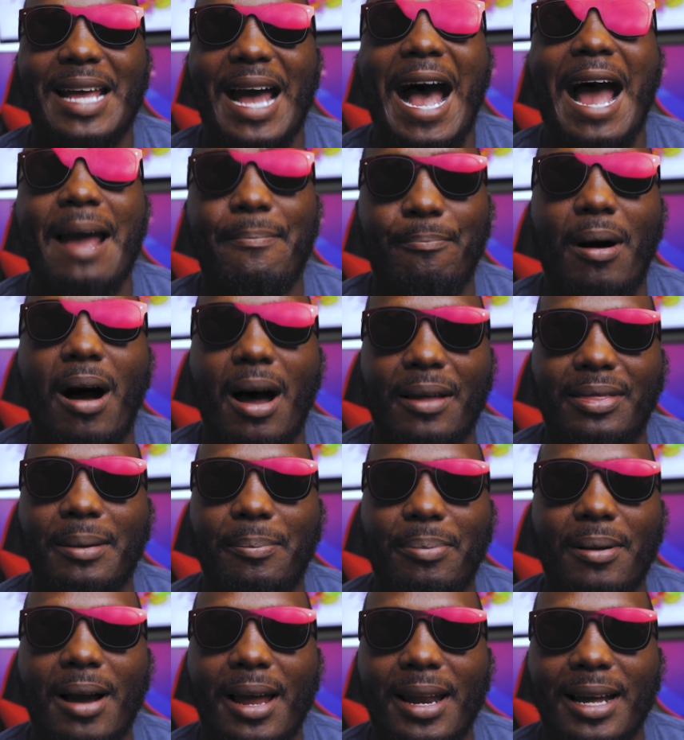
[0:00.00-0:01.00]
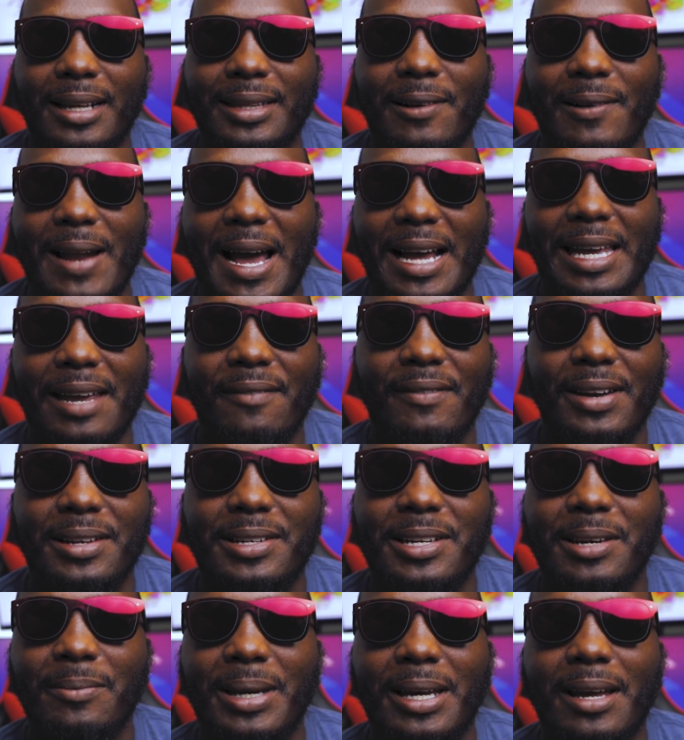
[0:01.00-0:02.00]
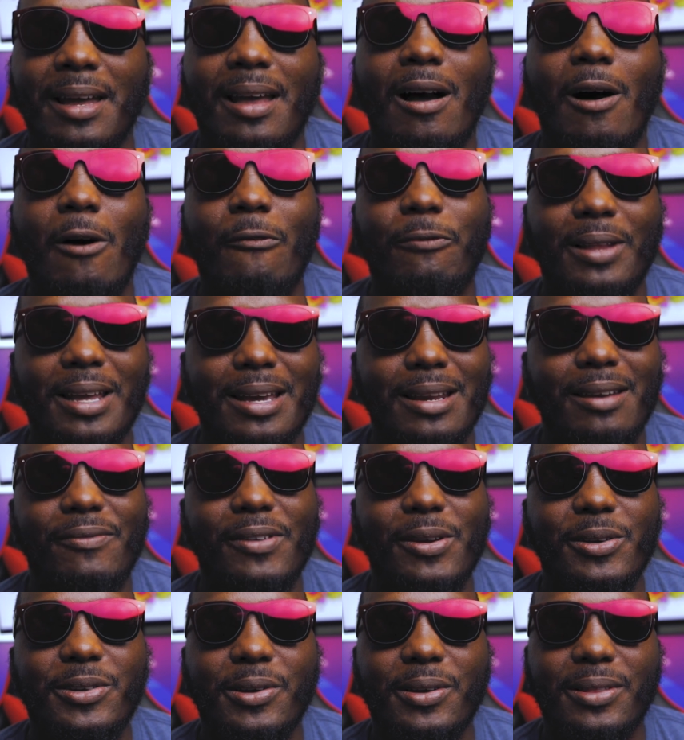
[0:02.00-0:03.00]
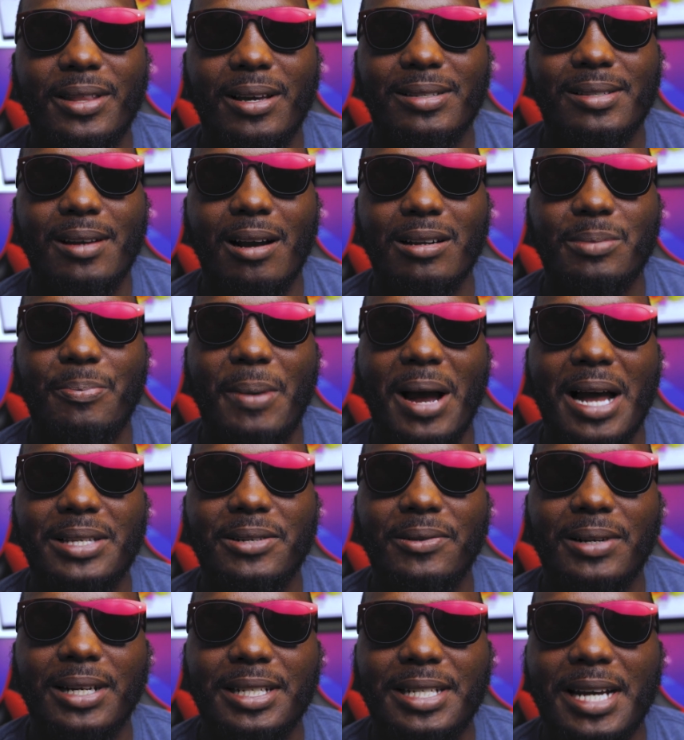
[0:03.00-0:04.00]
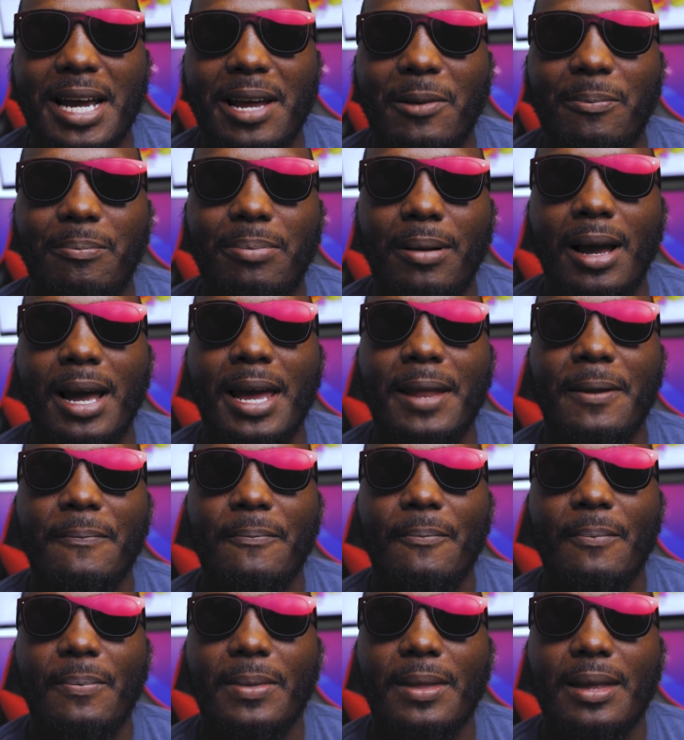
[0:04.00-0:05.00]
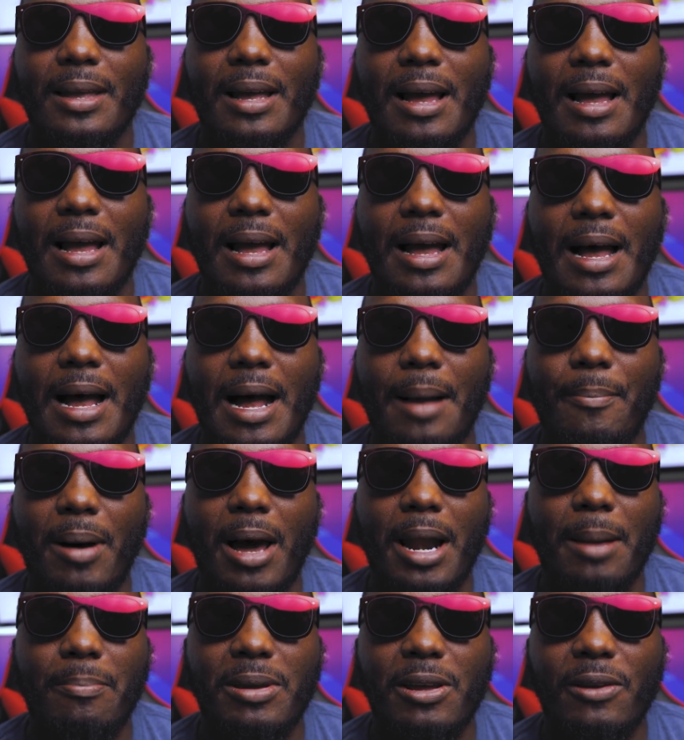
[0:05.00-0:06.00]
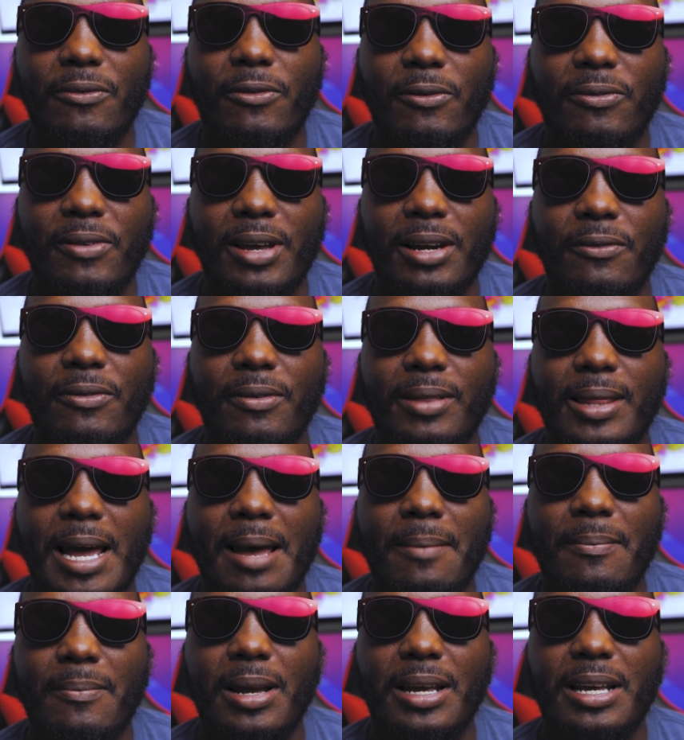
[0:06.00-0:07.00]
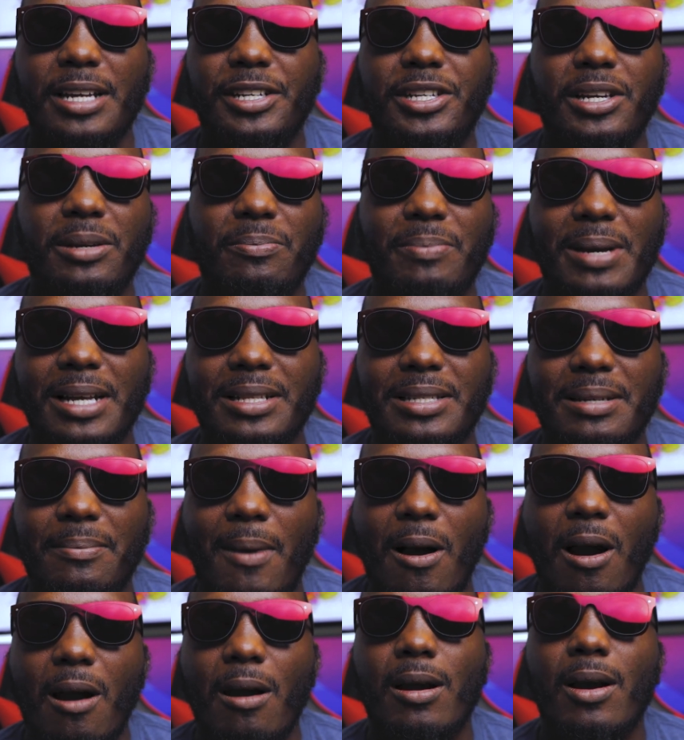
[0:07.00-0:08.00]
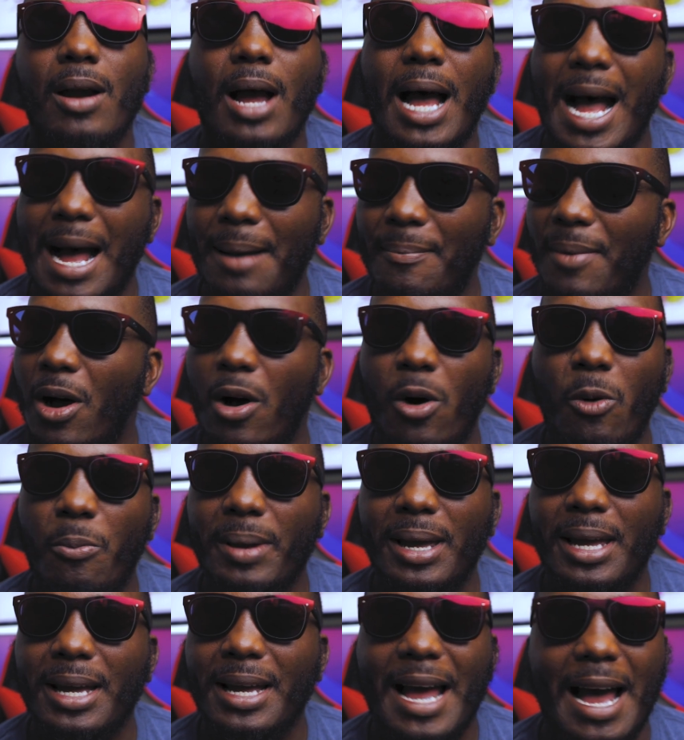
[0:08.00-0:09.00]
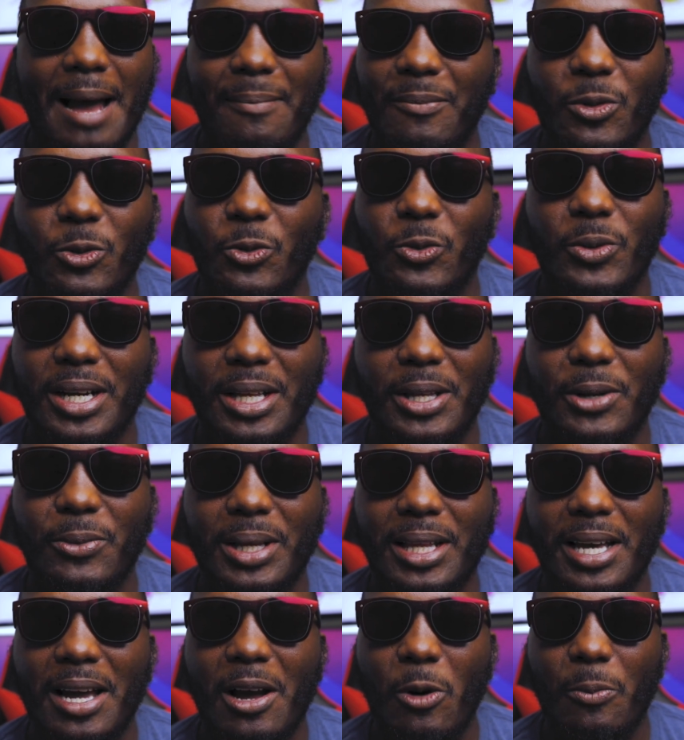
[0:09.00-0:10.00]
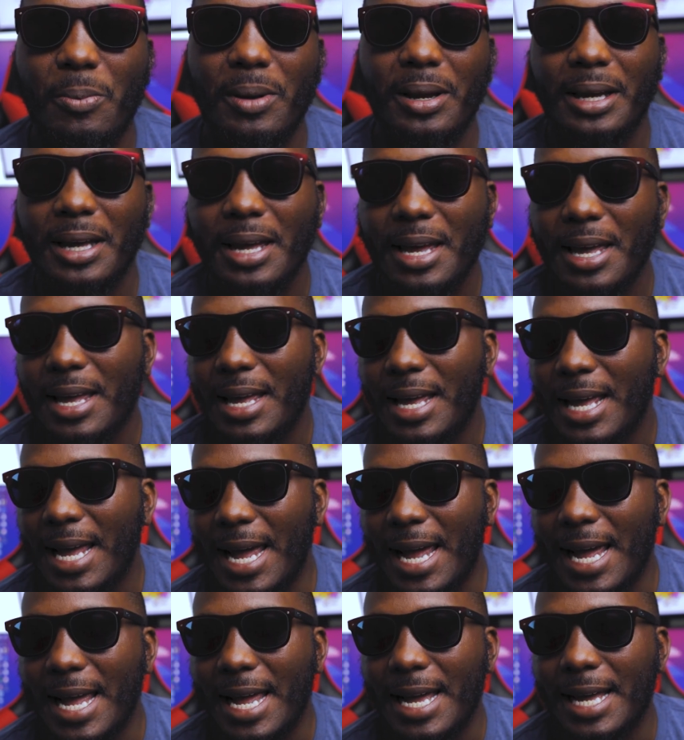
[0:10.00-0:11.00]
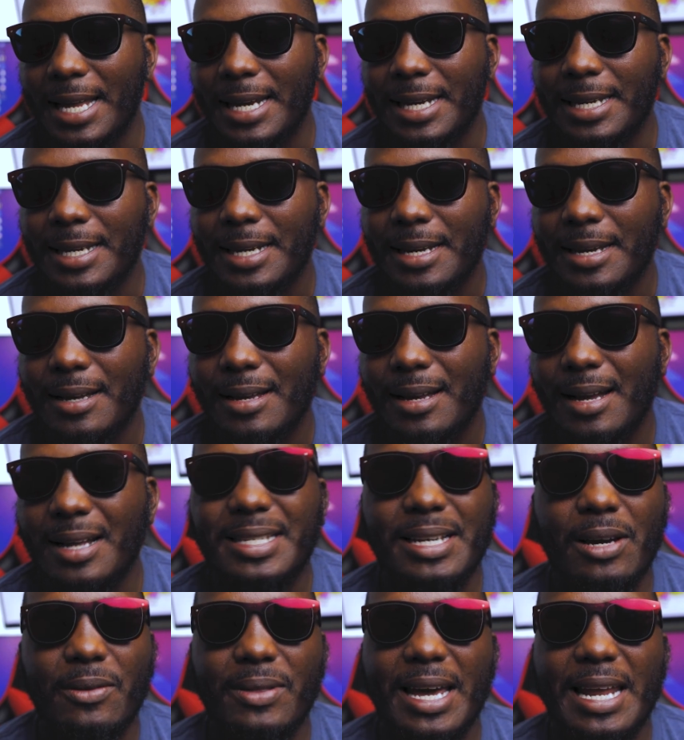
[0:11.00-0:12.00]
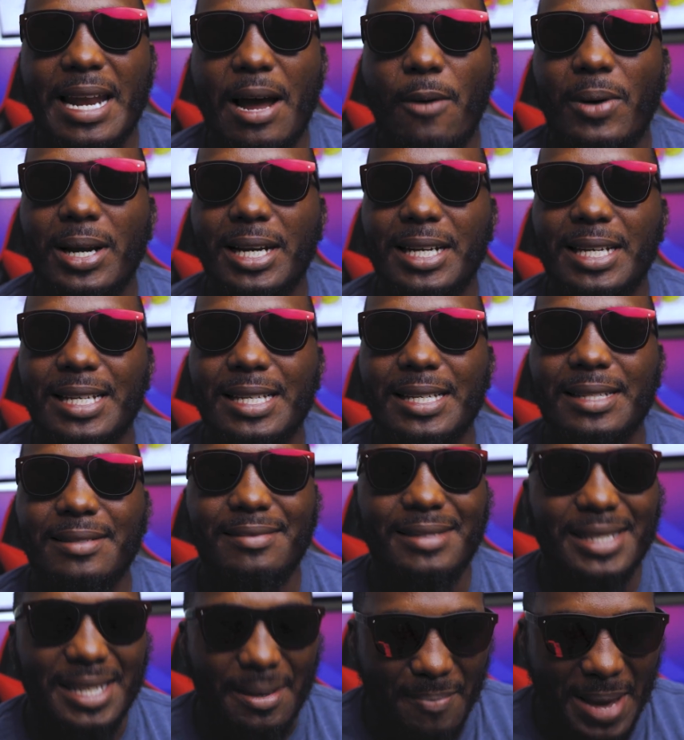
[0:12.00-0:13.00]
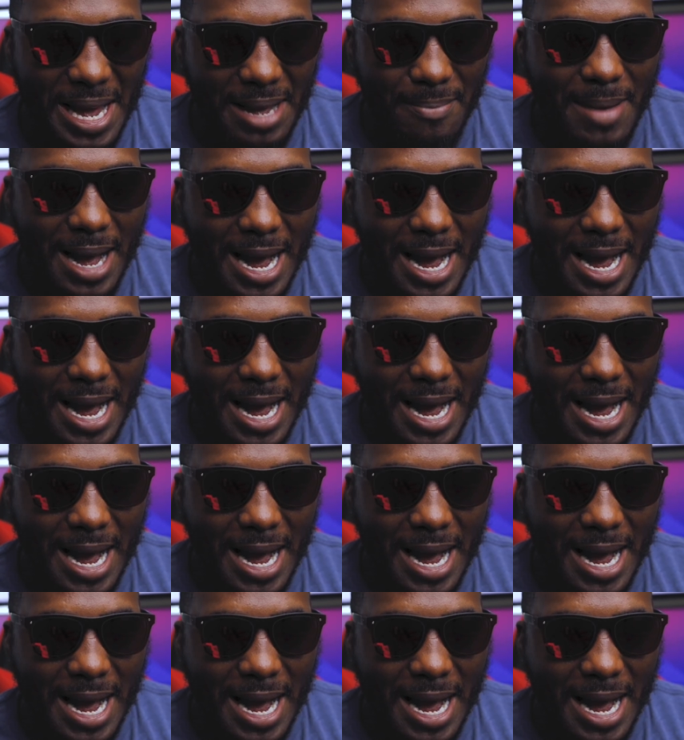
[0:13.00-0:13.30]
I bought the product. They're not giving it to me. Hopefully in the future they'll start sponsoring the channel, but I bought a beautiful fender from them. Should be in tomorrow. I'm hoping. I'm really hoping. And until then, I wanted to make